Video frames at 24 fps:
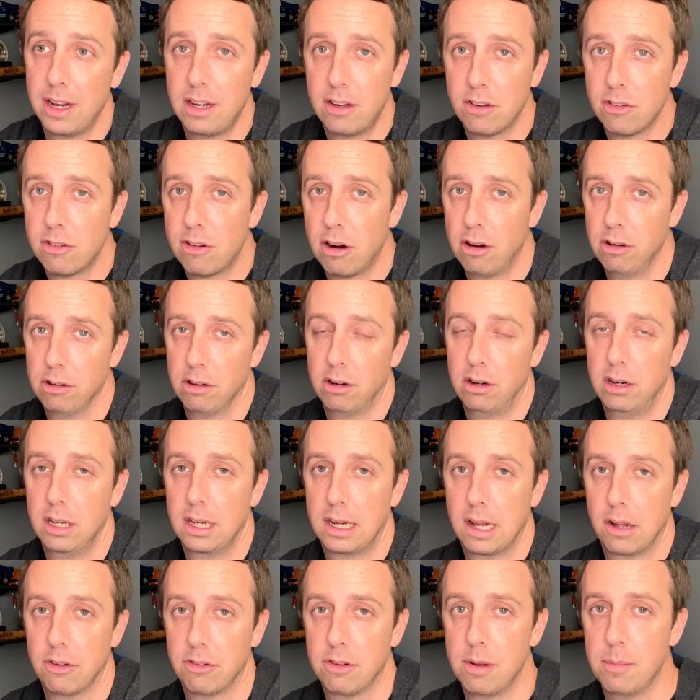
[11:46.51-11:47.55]
to start learning
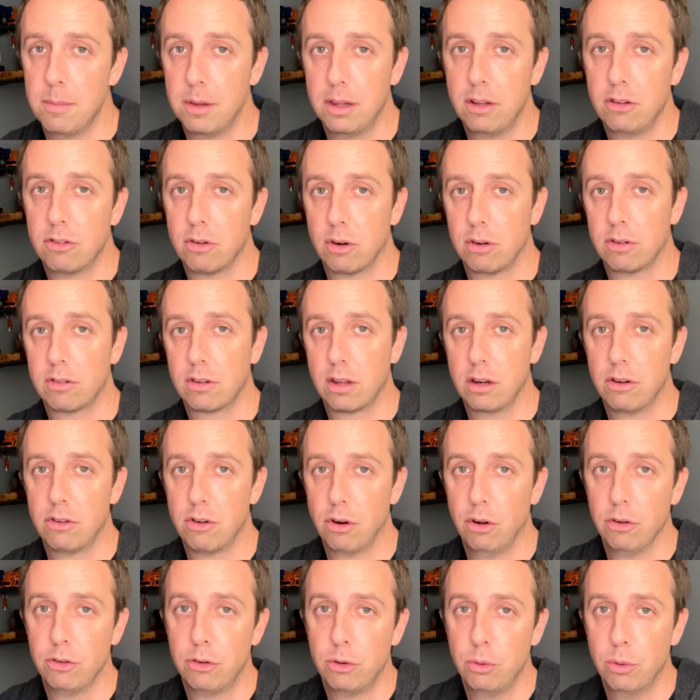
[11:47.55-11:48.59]
how some of these source
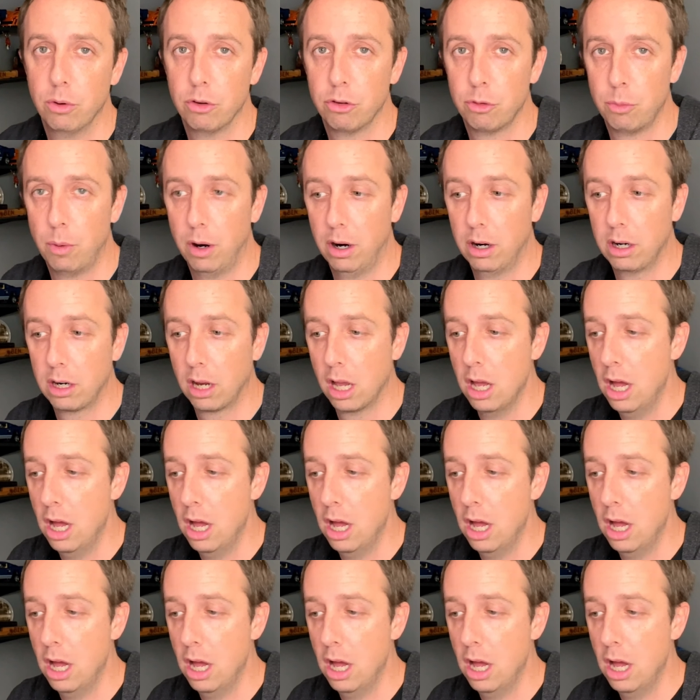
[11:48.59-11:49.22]
control tools work.